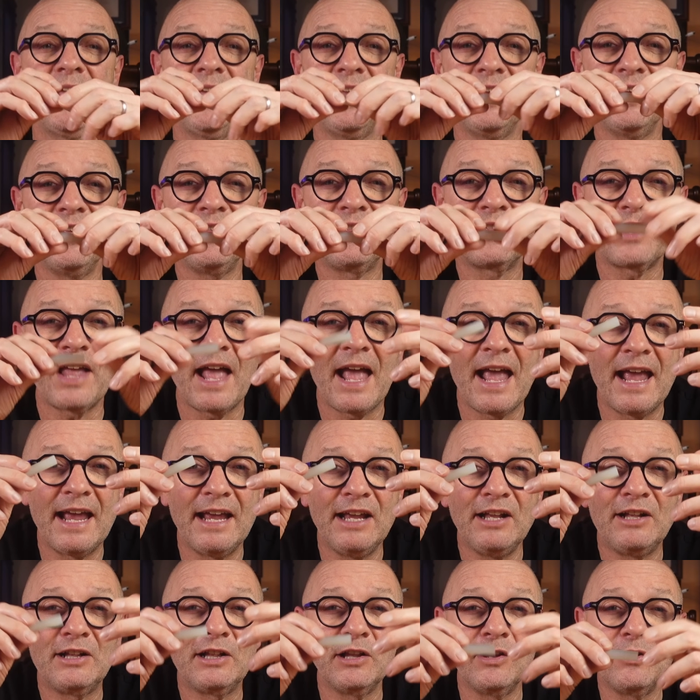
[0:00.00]
is
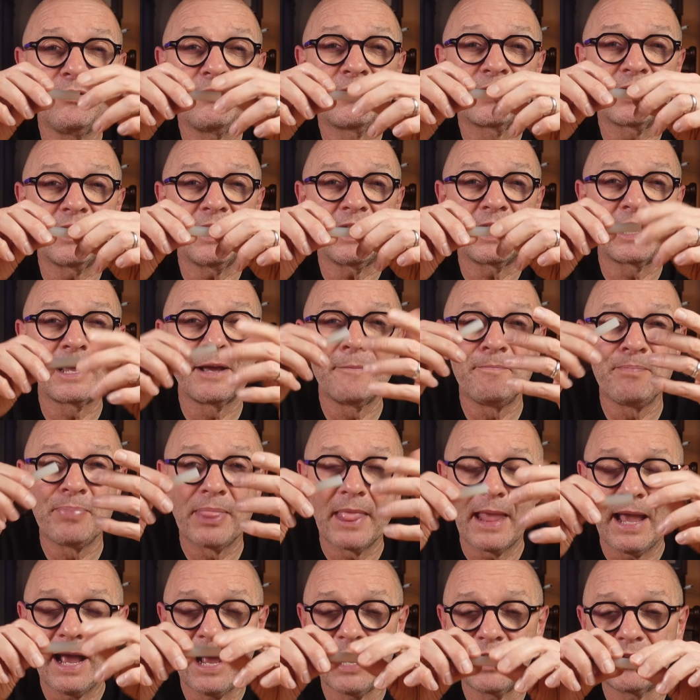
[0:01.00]
a glue stick
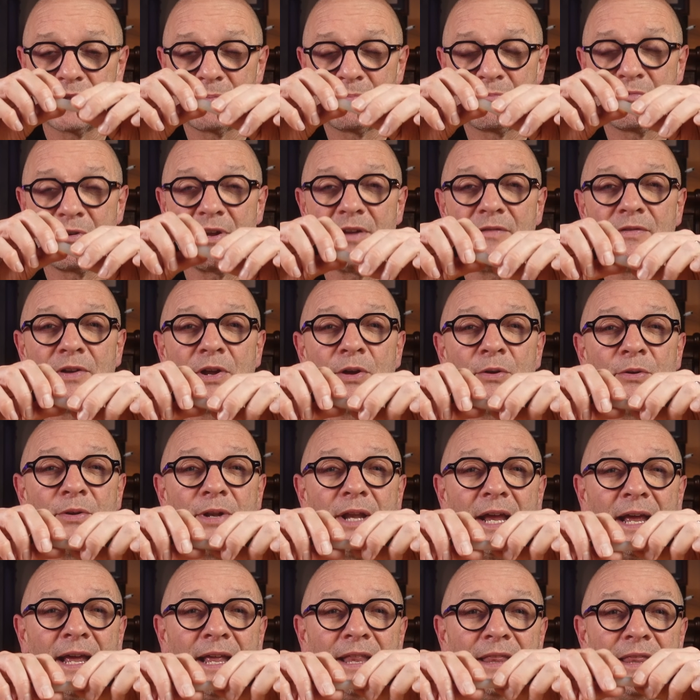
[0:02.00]
as
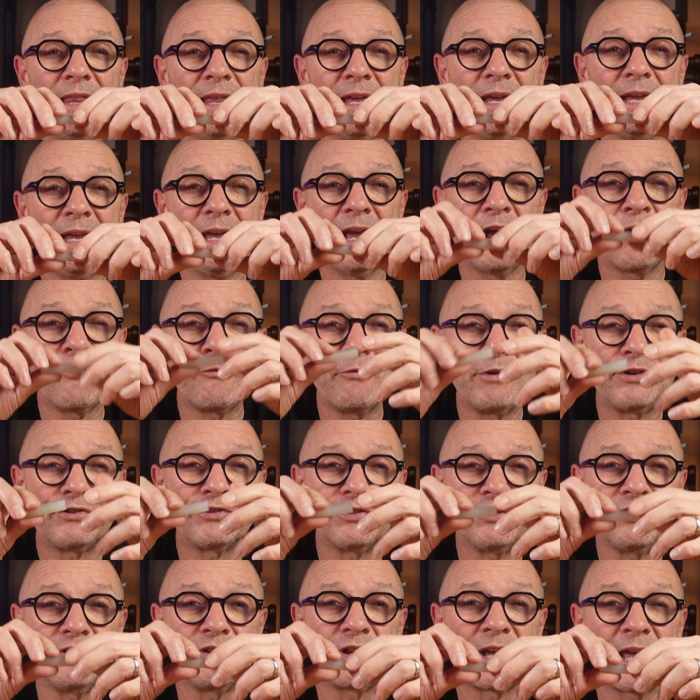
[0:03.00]
previewed in the
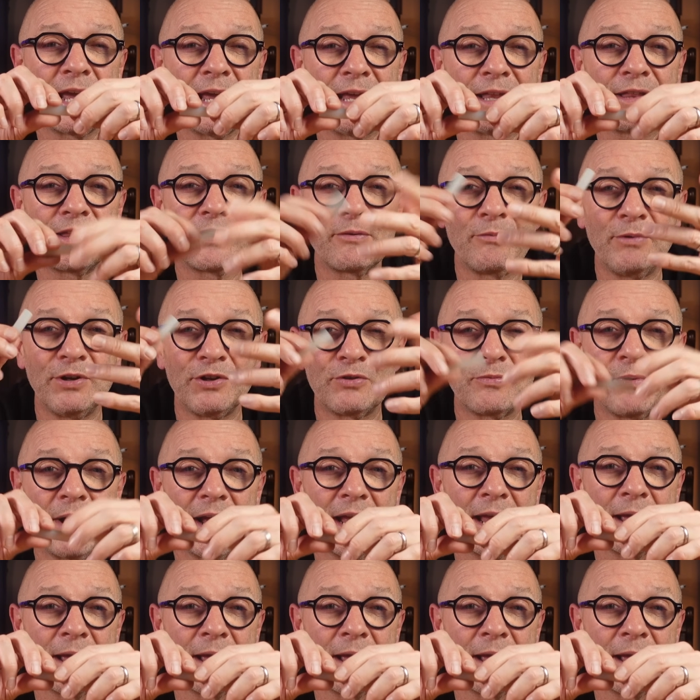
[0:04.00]
original kit, which when